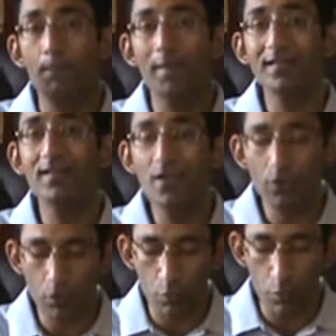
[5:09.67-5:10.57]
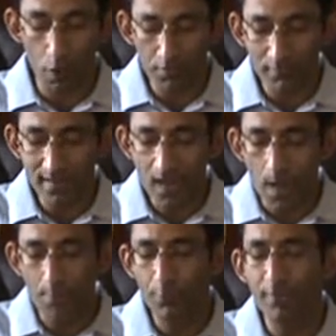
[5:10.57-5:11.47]
monthly or quarterly
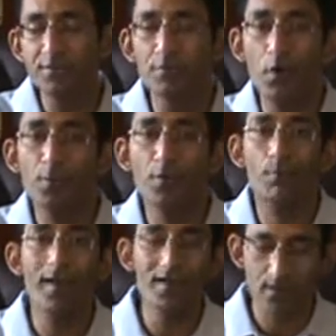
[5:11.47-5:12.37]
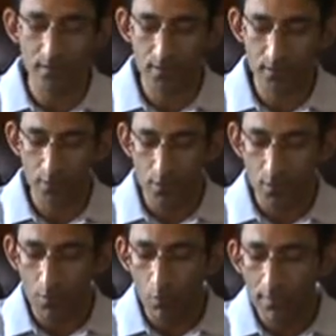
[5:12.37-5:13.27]
upgrades from your vendor
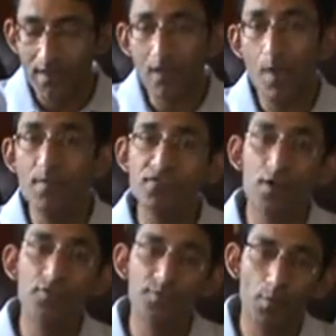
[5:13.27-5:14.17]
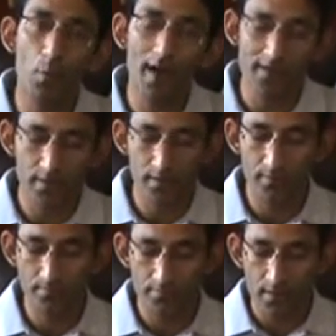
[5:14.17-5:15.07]
or e-commerce service
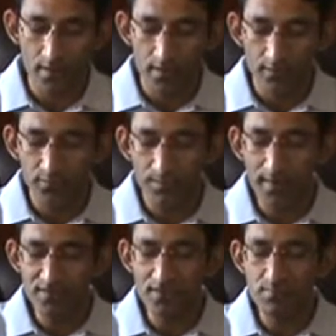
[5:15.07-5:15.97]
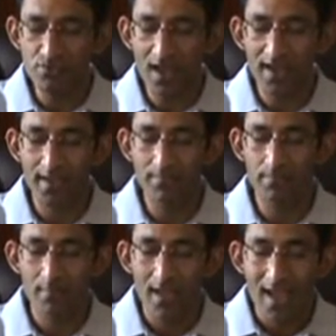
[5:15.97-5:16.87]
provider, spend some
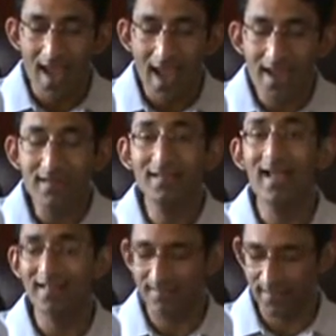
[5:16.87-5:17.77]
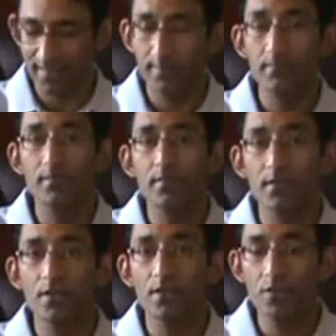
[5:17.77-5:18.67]
time analyzing
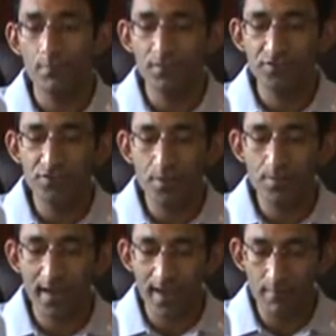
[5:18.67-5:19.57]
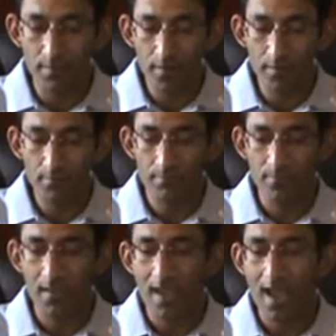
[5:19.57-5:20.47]
your visitor behavior
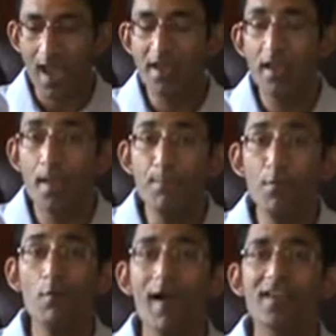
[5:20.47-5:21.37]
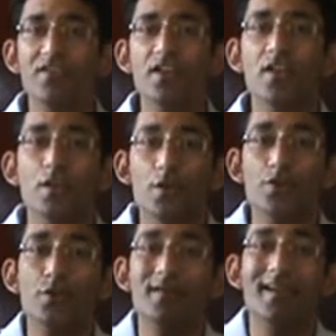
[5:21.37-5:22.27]
and improvising
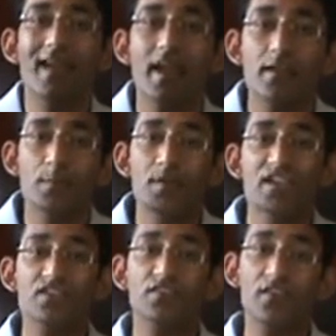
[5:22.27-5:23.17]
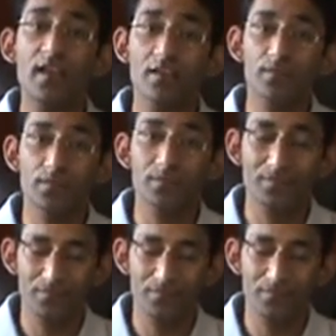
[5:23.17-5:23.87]
your data interpretation skills.